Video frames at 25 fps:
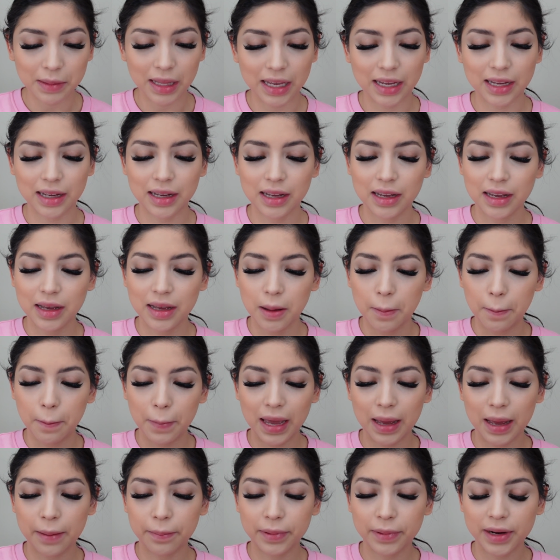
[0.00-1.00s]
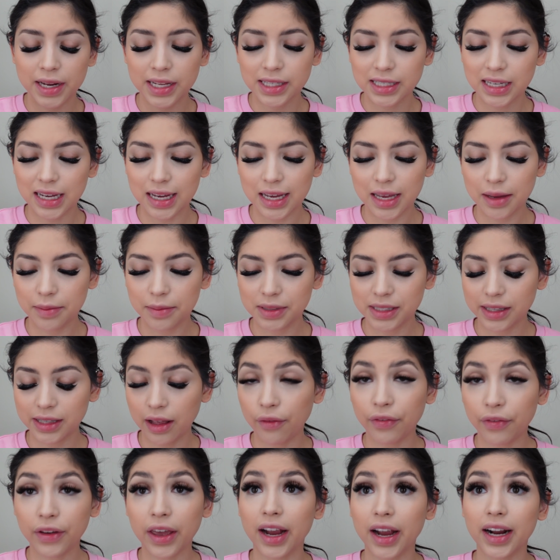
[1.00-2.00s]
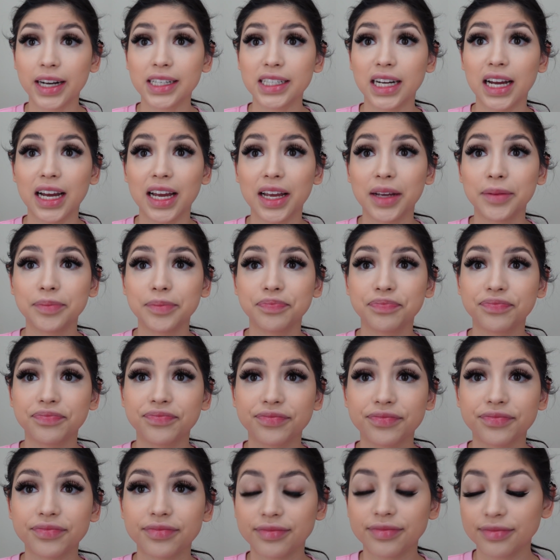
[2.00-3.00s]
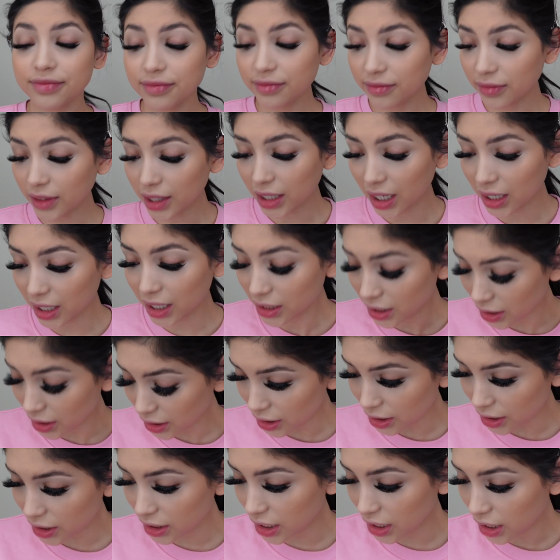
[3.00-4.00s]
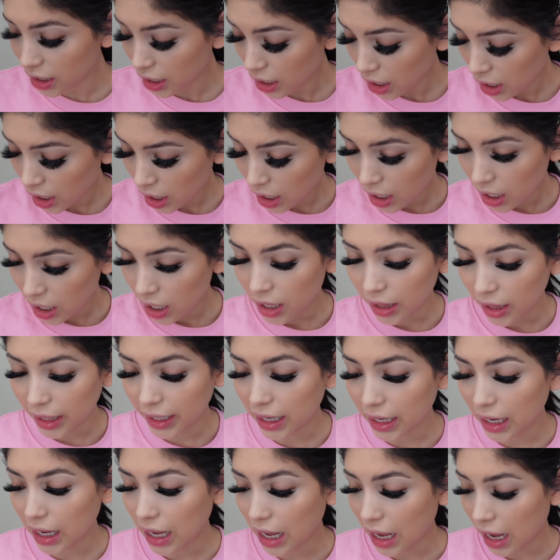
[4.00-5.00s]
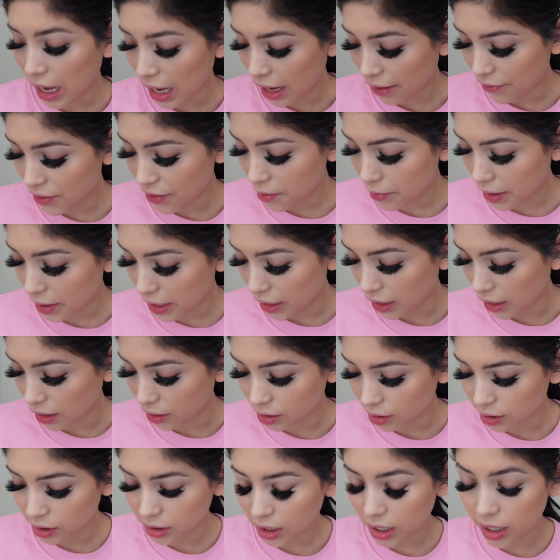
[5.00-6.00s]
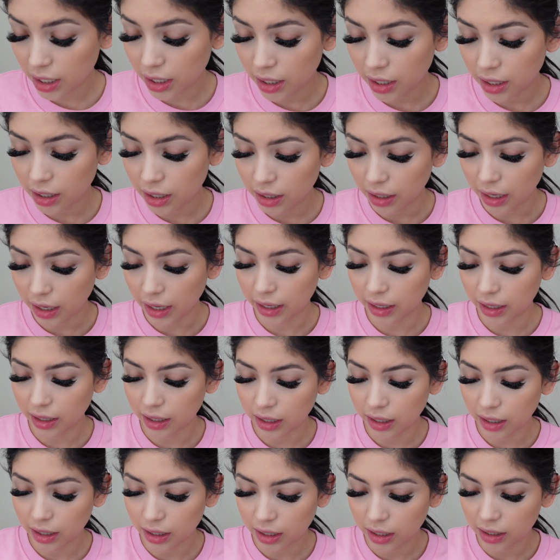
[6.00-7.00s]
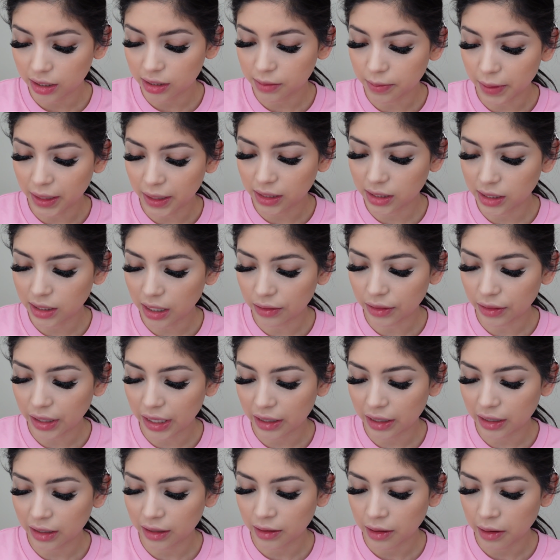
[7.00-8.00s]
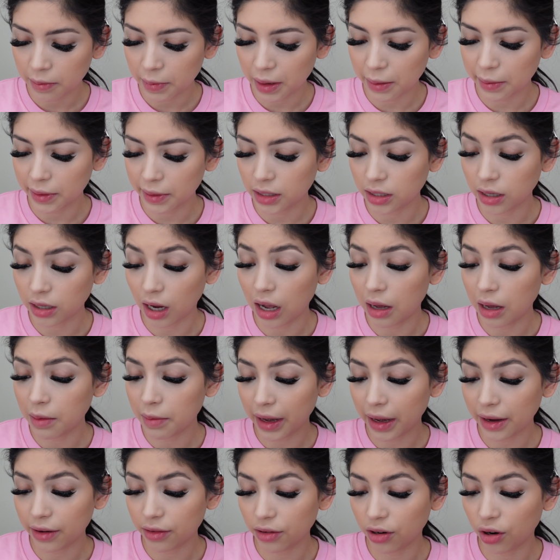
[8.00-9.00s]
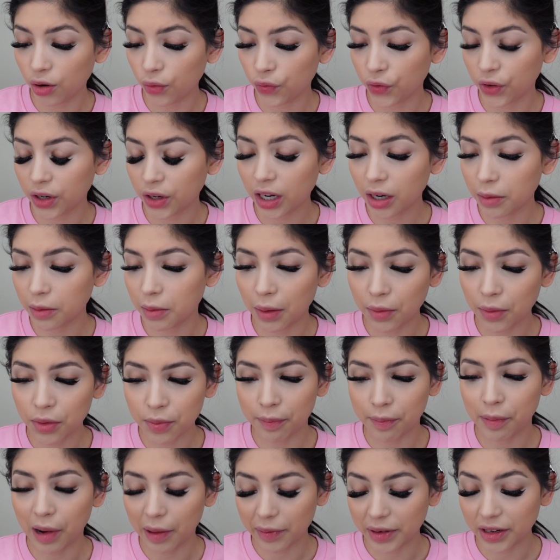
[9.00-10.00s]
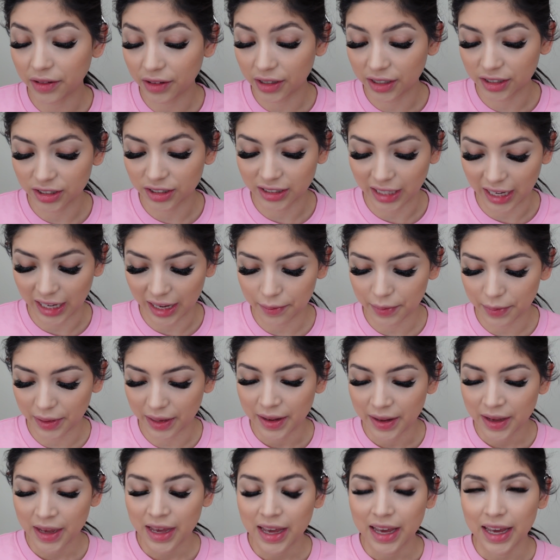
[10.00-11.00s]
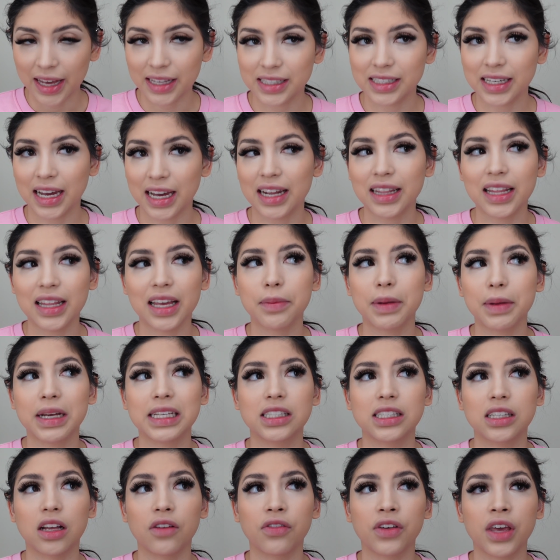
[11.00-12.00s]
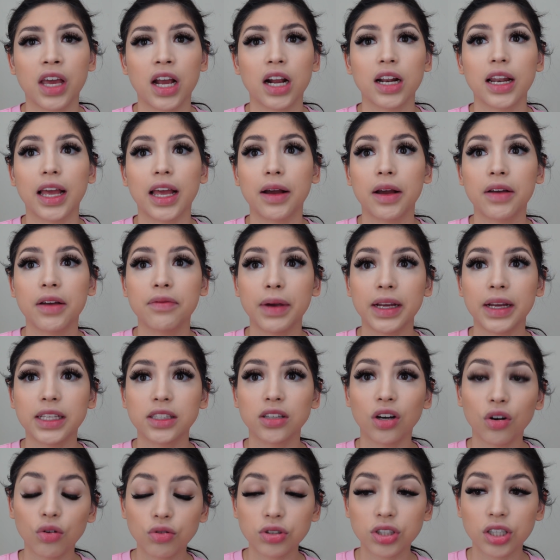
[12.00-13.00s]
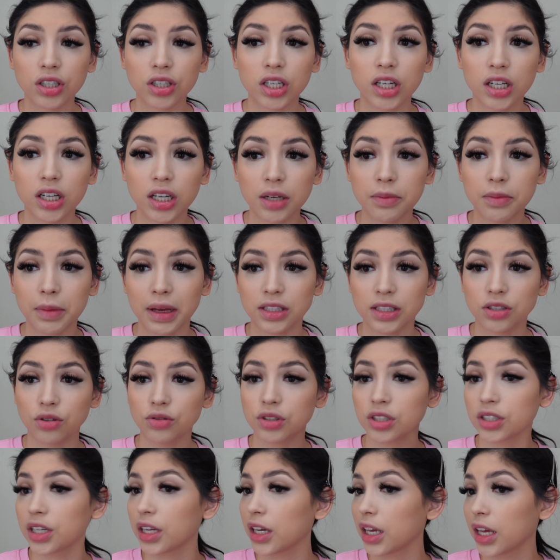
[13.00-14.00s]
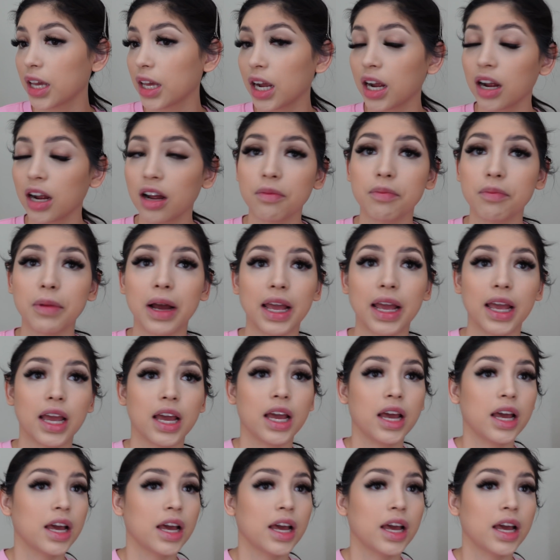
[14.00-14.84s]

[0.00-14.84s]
like pampering time, self-care time. Because seriously, like, having my nails done, like, it might sound like maybe dumb, I don't know. If you're not a mom, you probably don't understand. But it's kind of like my self-care. Like, if my toes are good, my toes are taken care of, my